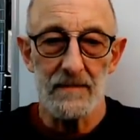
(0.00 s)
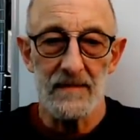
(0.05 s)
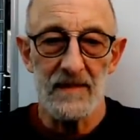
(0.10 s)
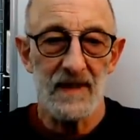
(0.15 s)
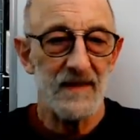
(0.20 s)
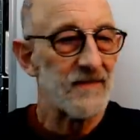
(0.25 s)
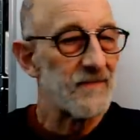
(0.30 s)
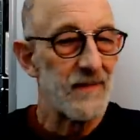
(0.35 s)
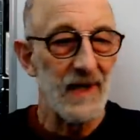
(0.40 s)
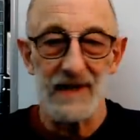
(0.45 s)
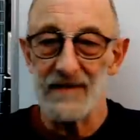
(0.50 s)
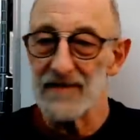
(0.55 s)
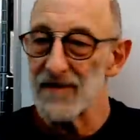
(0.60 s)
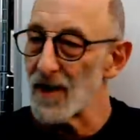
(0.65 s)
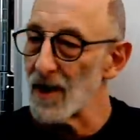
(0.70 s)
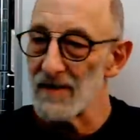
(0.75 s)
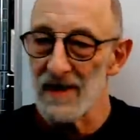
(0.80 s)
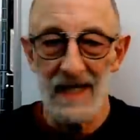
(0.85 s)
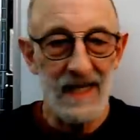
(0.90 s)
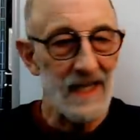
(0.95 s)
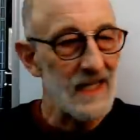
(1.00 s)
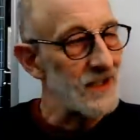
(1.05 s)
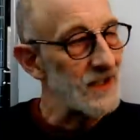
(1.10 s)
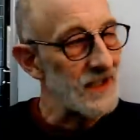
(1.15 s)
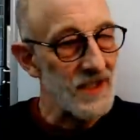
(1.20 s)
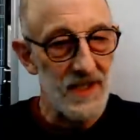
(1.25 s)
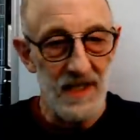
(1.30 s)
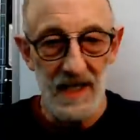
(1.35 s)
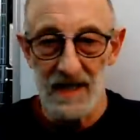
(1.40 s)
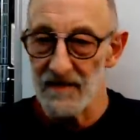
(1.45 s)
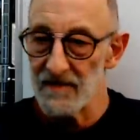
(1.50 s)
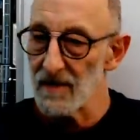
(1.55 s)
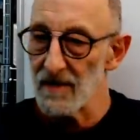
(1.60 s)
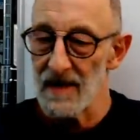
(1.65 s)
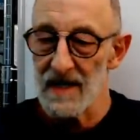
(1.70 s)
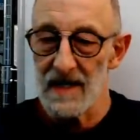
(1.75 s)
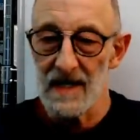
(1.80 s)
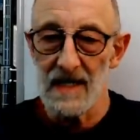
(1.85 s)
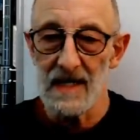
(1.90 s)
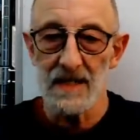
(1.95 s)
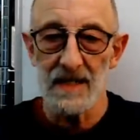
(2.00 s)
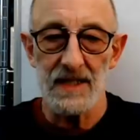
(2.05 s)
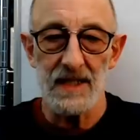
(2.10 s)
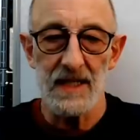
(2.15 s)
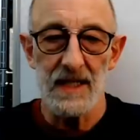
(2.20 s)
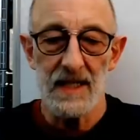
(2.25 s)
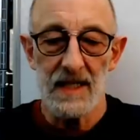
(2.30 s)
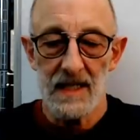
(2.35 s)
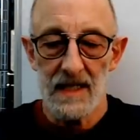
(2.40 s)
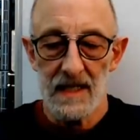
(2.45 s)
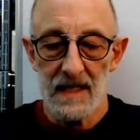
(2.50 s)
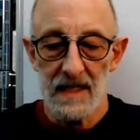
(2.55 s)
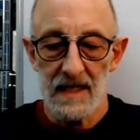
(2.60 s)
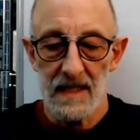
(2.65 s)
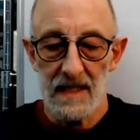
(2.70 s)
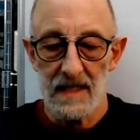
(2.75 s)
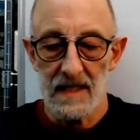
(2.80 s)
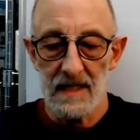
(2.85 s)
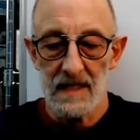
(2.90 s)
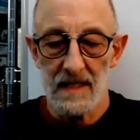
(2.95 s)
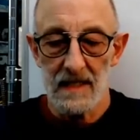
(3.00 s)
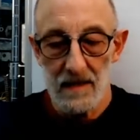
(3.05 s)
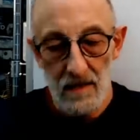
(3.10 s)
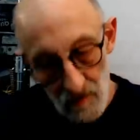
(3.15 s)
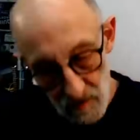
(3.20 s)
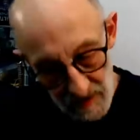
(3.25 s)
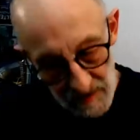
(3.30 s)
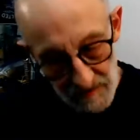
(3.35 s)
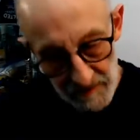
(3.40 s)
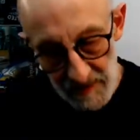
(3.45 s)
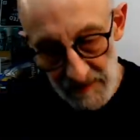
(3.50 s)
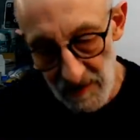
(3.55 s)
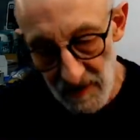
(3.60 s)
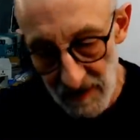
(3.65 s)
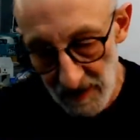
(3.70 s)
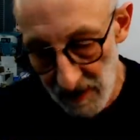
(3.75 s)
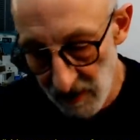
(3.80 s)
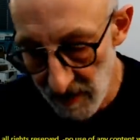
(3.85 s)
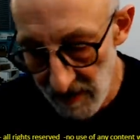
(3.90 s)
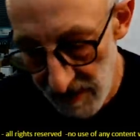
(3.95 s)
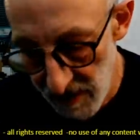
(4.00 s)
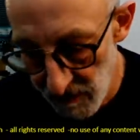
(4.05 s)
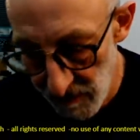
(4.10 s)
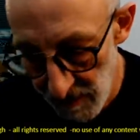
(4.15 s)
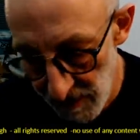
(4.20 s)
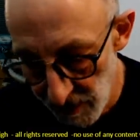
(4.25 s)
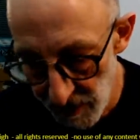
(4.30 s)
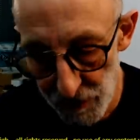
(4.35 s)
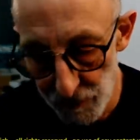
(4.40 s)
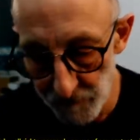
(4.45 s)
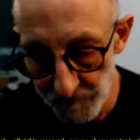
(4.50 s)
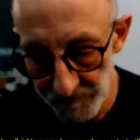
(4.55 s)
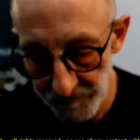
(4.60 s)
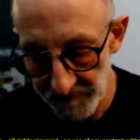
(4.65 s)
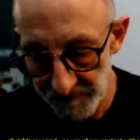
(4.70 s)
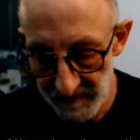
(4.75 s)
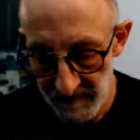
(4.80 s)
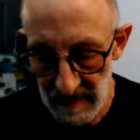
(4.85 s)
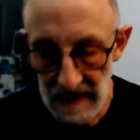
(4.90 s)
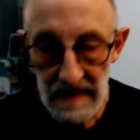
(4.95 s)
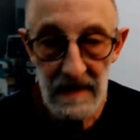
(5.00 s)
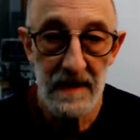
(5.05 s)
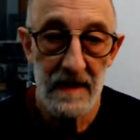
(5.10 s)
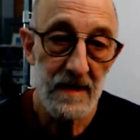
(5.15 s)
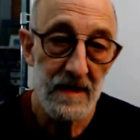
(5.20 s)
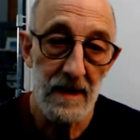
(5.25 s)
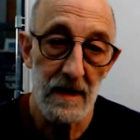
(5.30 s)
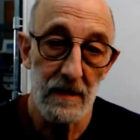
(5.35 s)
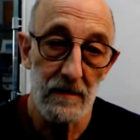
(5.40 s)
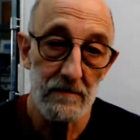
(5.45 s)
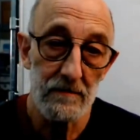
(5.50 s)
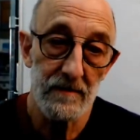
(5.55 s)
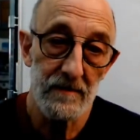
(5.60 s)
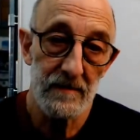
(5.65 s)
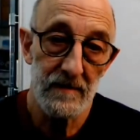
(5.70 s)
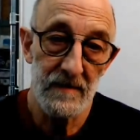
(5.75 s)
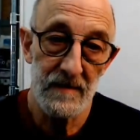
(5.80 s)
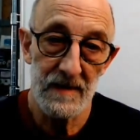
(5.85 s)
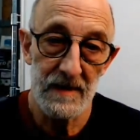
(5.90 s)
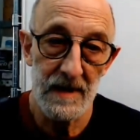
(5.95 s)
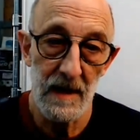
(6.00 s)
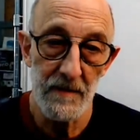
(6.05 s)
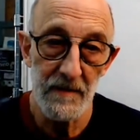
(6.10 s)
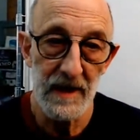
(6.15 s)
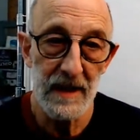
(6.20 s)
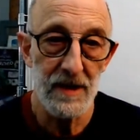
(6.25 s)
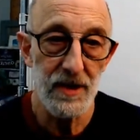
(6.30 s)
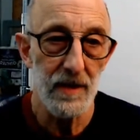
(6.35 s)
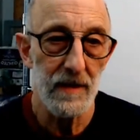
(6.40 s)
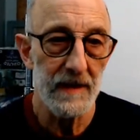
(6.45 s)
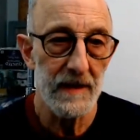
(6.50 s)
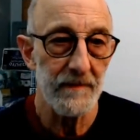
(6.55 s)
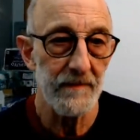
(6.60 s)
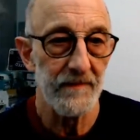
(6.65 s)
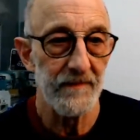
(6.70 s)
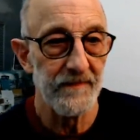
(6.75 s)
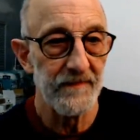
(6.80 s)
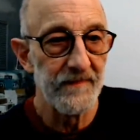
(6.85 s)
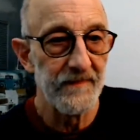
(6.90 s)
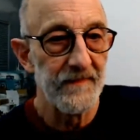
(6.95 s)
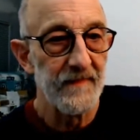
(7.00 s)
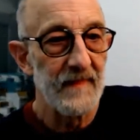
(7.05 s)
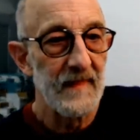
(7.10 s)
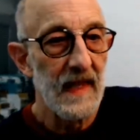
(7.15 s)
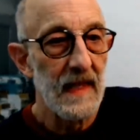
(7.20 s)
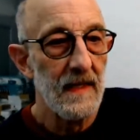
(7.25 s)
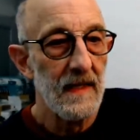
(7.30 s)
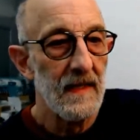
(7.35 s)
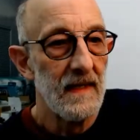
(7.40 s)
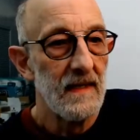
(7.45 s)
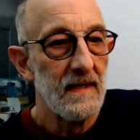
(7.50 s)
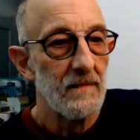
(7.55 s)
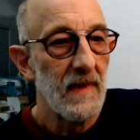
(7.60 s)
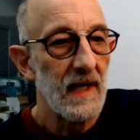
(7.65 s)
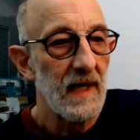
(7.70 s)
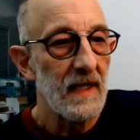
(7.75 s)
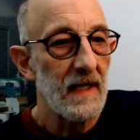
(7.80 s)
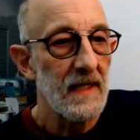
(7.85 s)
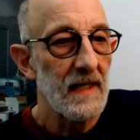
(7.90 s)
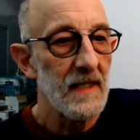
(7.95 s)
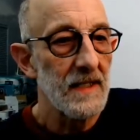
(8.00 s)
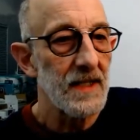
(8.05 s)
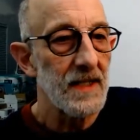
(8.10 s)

Big pharma ain't gonna save your ass. Only people that are gonna do it are you. So time to get to it. Bye guys.